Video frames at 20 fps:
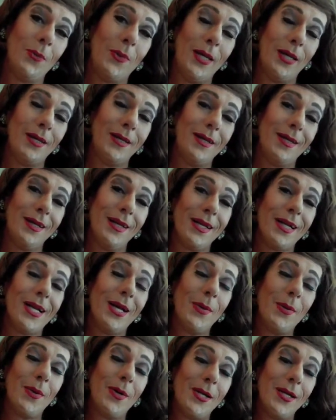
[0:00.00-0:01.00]
but
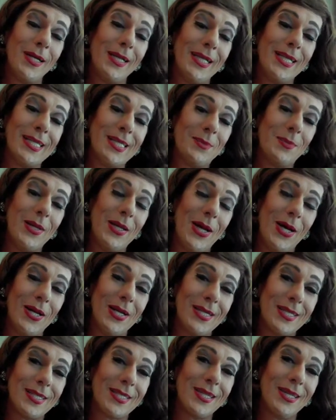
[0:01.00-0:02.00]
come on, and let's be
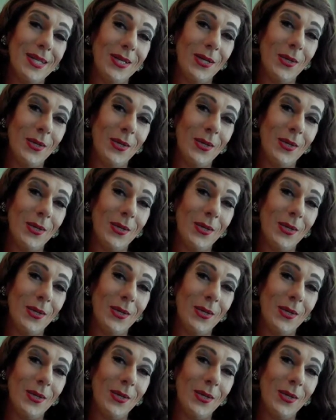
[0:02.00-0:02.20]
honest.